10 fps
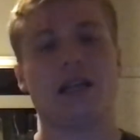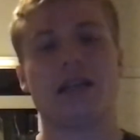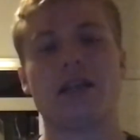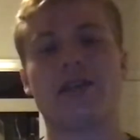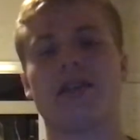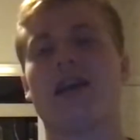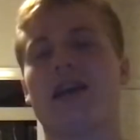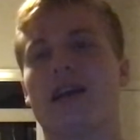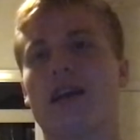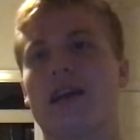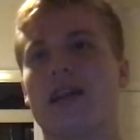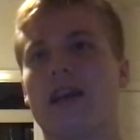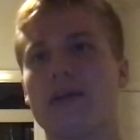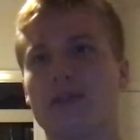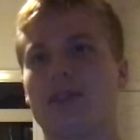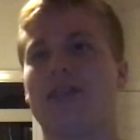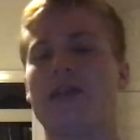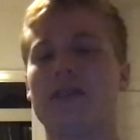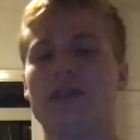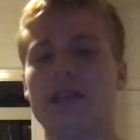to think that I was a
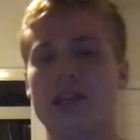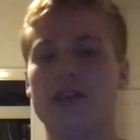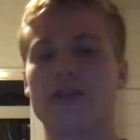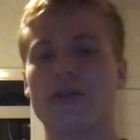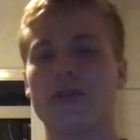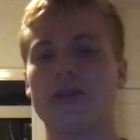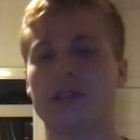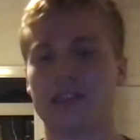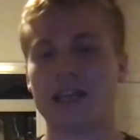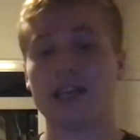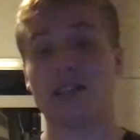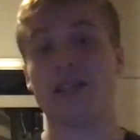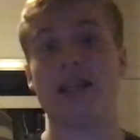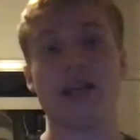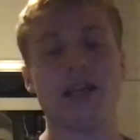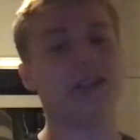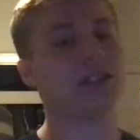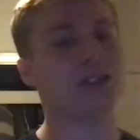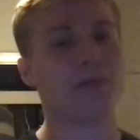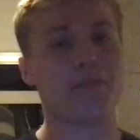17-year-old in Tennessee,
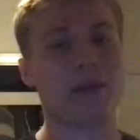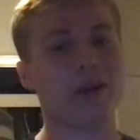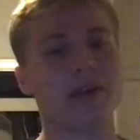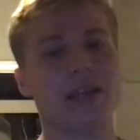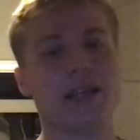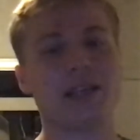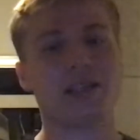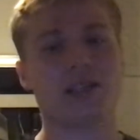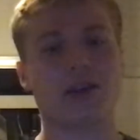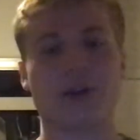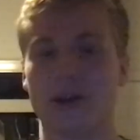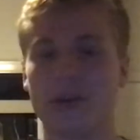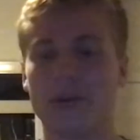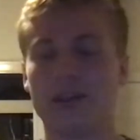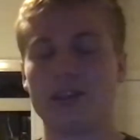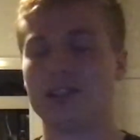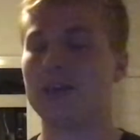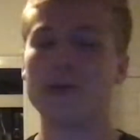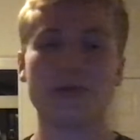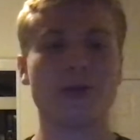just barely getting started with this
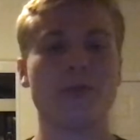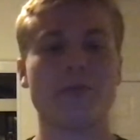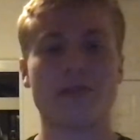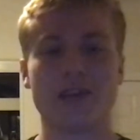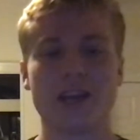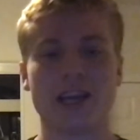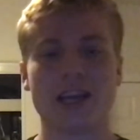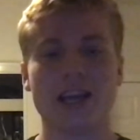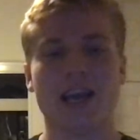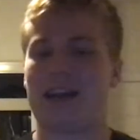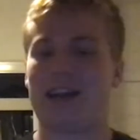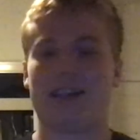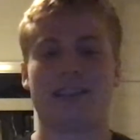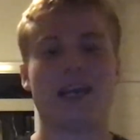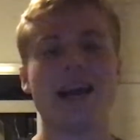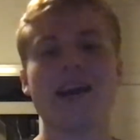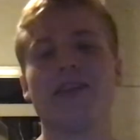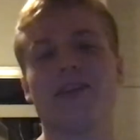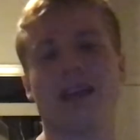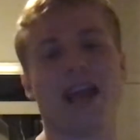YouTube thing. I had a tiny
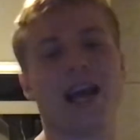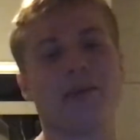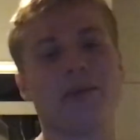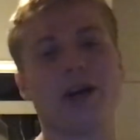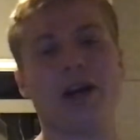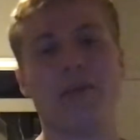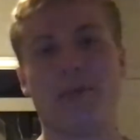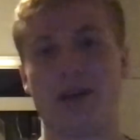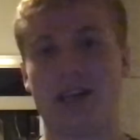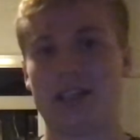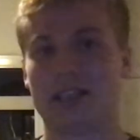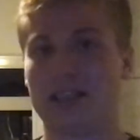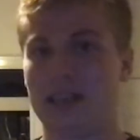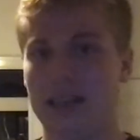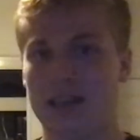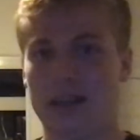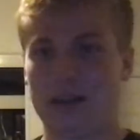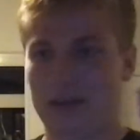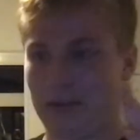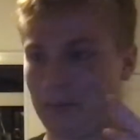little camera, but
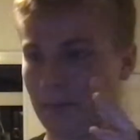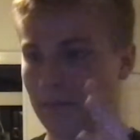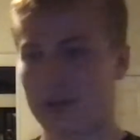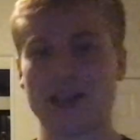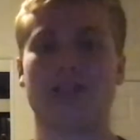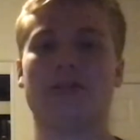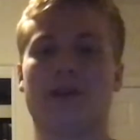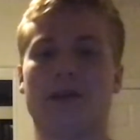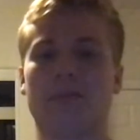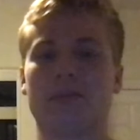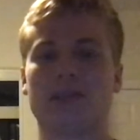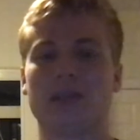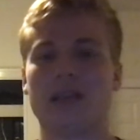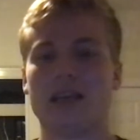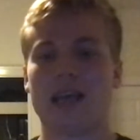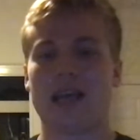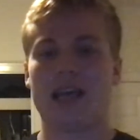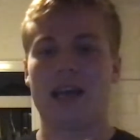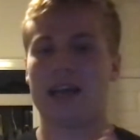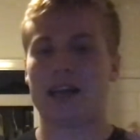big dreams.
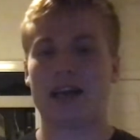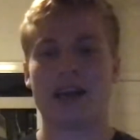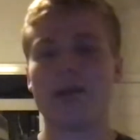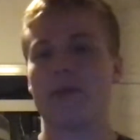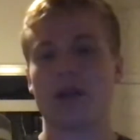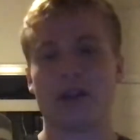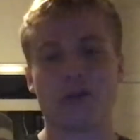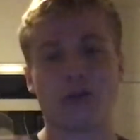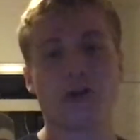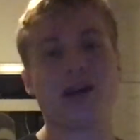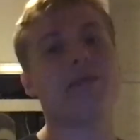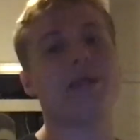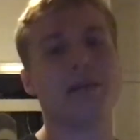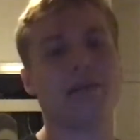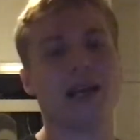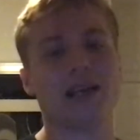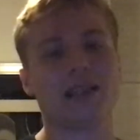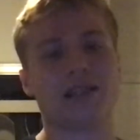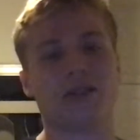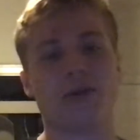And I am incredibly
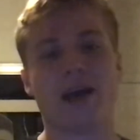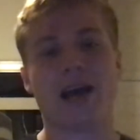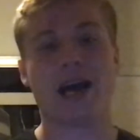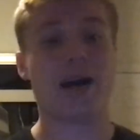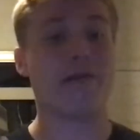blessed to have